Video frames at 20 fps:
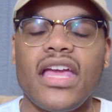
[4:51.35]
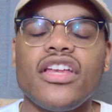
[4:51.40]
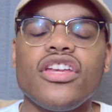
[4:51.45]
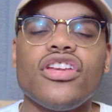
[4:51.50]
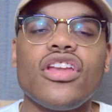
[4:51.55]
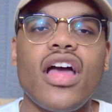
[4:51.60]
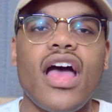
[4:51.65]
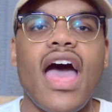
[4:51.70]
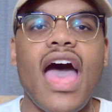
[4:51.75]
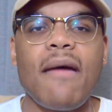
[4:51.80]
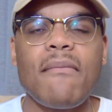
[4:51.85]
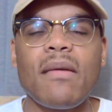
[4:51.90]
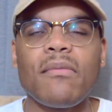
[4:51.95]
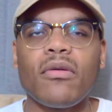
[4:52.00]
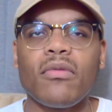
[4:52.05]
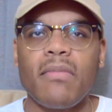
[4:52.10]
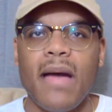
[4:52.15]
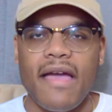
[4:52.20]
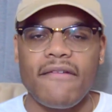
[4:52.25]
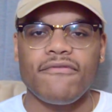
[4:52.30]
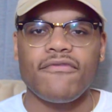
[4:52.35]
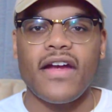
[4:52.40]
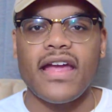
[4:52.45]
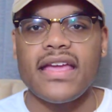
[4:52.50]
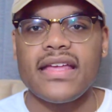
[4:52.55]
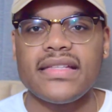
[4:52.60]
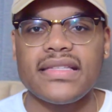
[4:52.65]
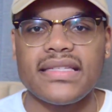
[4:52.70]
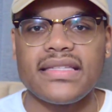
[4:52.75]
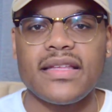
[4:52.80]
And I remember my
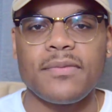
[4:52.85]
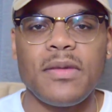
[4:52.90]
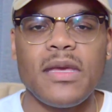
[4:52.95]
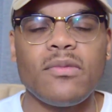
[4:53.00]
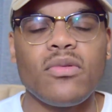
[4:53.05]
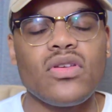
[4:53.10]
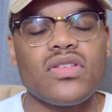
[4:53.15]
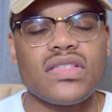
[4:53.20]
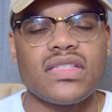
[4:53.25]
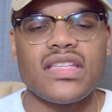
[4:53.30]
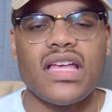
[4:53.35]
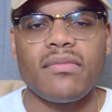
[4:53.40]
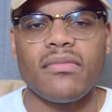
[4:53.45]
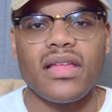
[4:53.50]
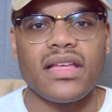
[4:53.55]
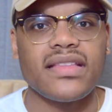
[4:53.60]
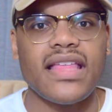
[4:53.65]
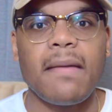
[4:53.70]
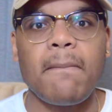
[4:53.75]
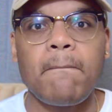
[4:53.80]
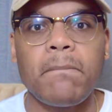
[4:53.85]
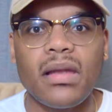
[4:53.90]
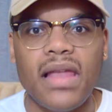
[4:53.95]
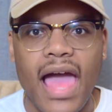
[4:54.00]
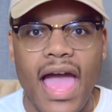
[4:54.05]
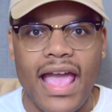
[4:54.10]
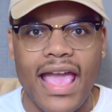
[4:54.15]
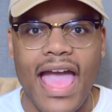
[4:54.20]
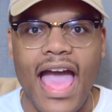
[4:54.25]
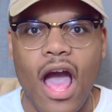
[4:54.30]
friends and stuff, people used to tell me like they
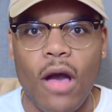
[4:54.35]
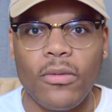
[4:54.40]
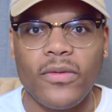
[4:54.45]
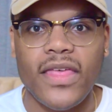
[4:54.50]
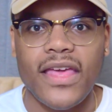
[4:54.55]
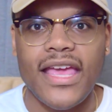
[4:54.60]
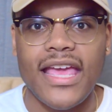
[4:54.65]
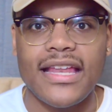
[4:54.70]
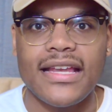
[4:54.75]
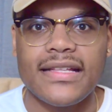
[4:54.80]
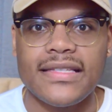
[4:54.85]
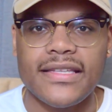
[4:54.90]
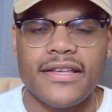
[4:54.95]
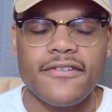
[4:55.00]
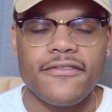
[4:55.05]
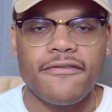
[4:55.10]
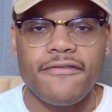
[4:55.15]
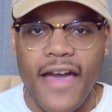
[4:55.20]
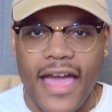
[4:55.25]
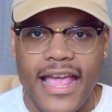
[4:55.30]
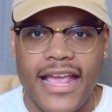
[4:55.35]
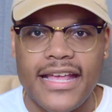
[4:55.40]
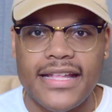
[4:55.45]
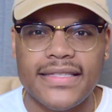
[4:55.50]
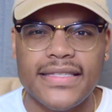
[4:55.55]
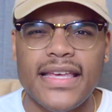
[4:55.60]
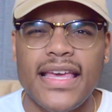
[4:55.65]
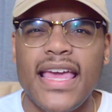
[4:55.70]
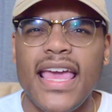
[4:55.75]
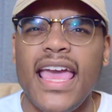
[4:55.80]
black out when they get into
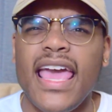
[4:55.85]
fights.